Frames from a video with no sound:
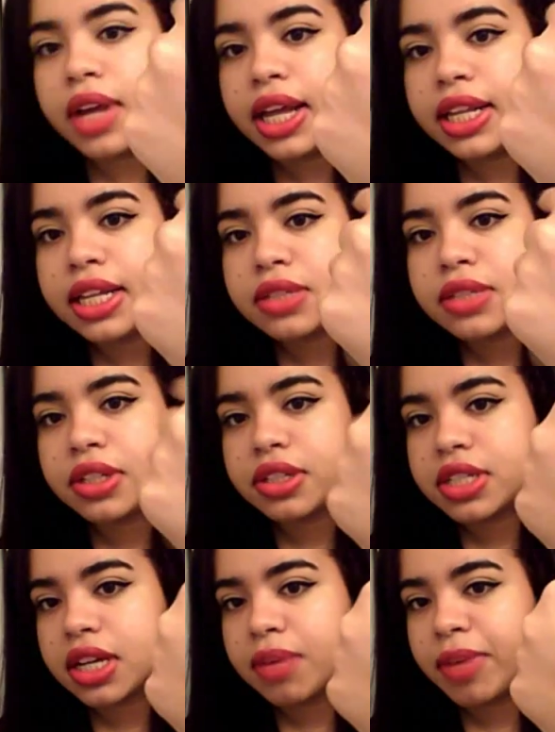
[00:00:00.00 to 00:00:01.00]
And that's what it
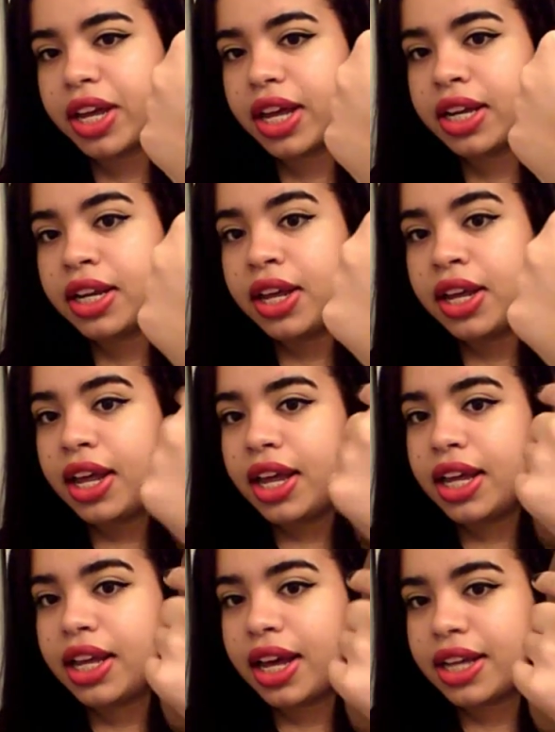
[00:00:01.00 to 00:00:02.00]
looks like on my hand.
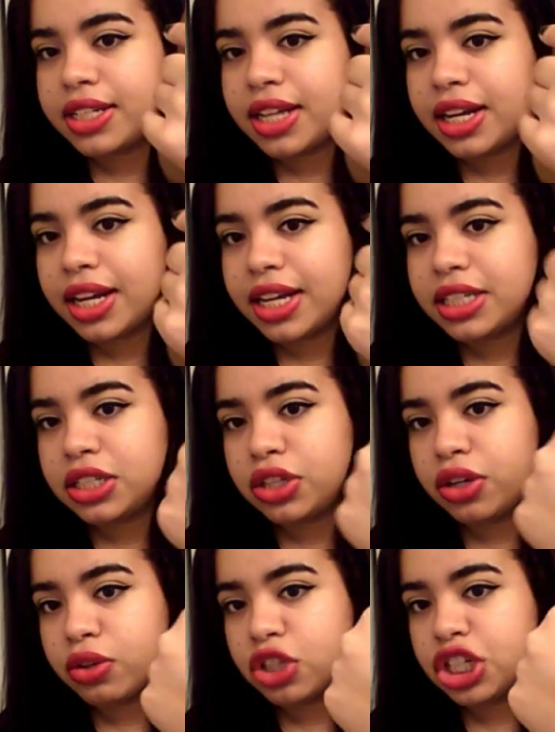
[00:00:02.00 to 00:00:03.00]
It has that nice,
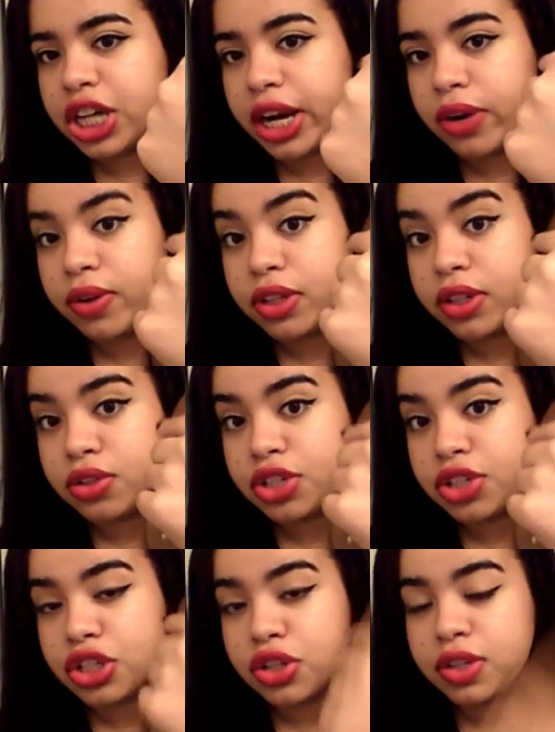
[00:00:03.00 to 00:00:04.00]
shadow
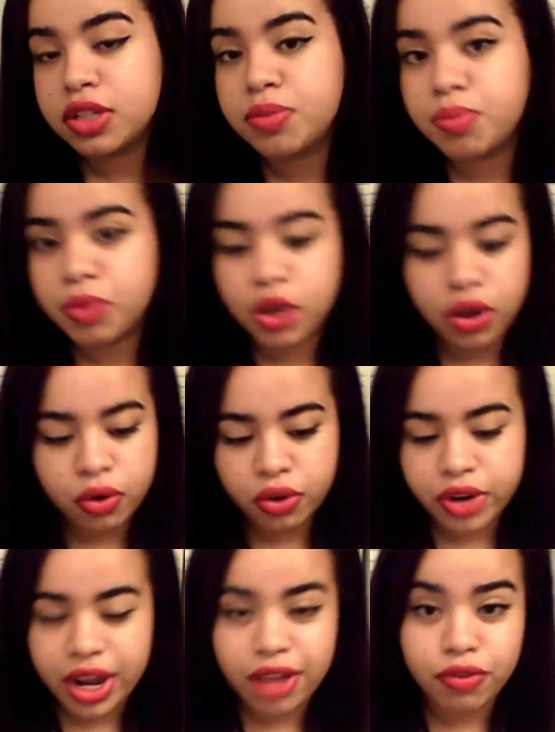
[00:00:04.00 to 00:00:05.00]
illusion, so it's,
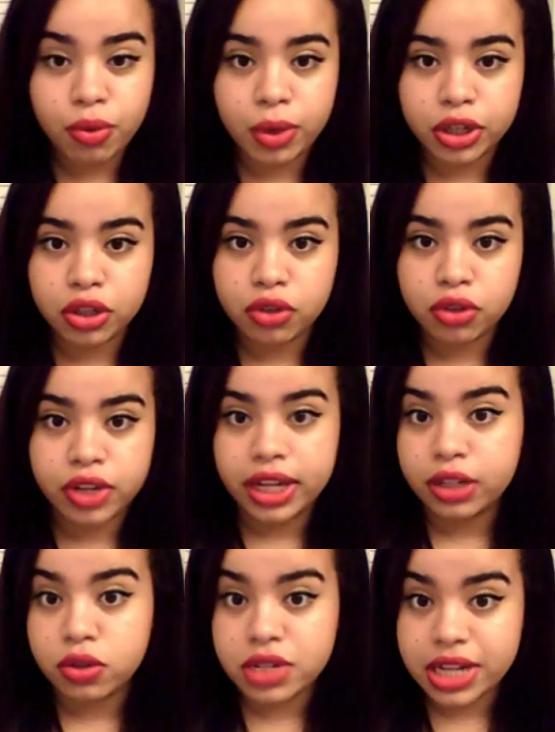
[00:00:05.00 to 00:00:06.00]
great if you want to go for
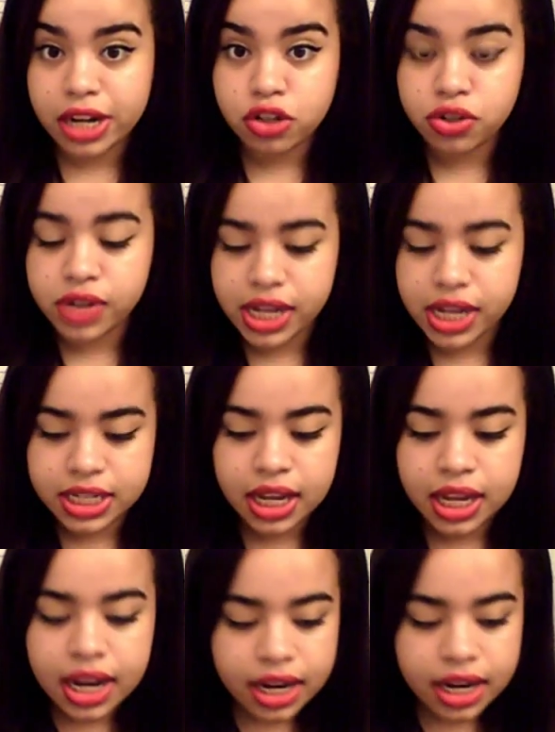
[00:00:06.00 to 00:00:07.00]
those natural days.
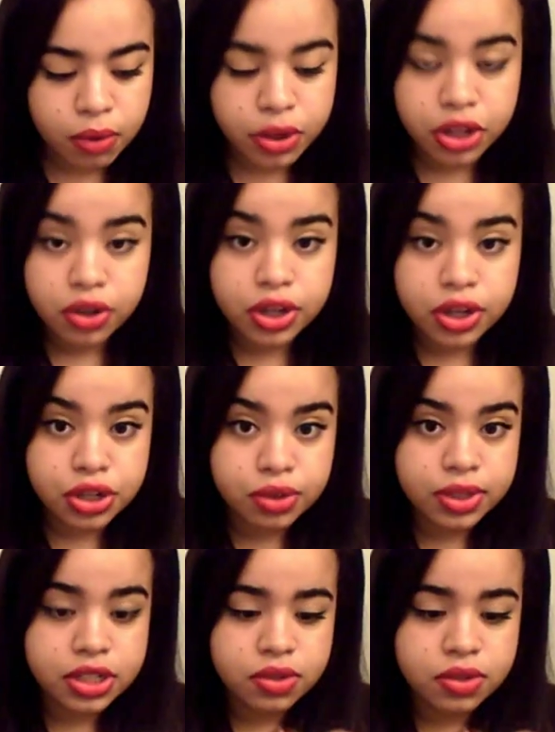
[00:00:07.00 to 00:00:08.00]
Now what you can
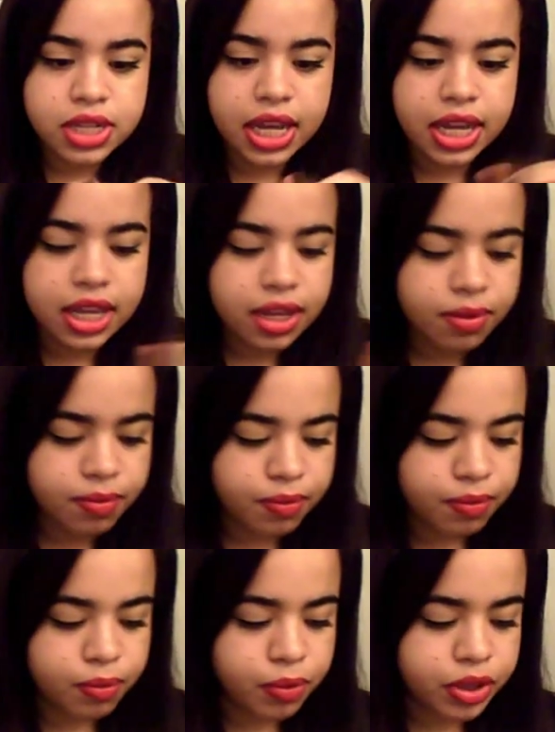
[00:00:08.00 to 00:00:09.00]
do is you take it
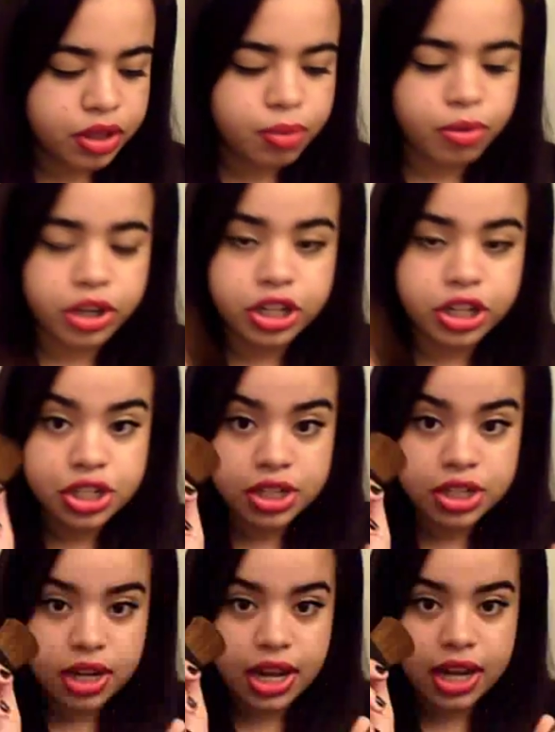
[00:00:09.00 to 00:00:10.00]
with your brush,
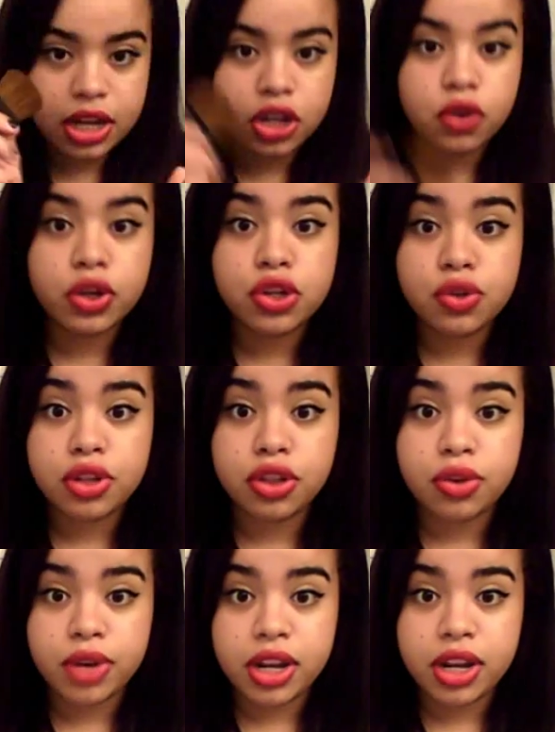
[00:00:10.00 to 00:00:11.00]
and you can do
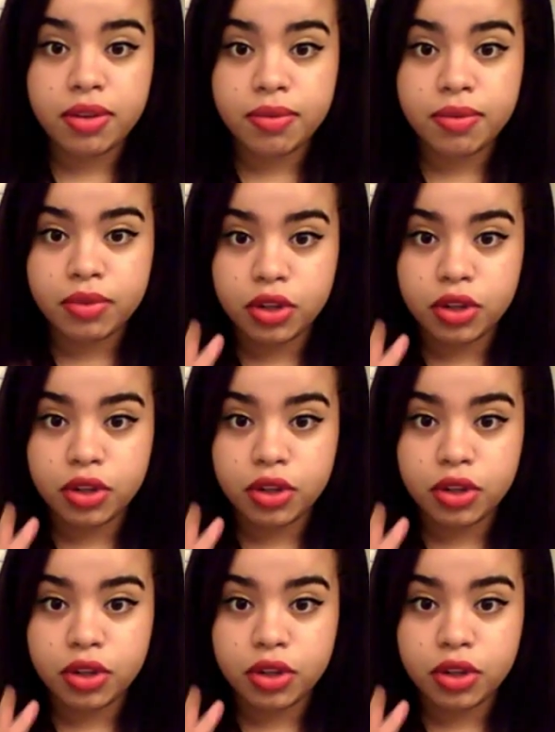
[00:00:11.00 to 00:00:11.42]
the three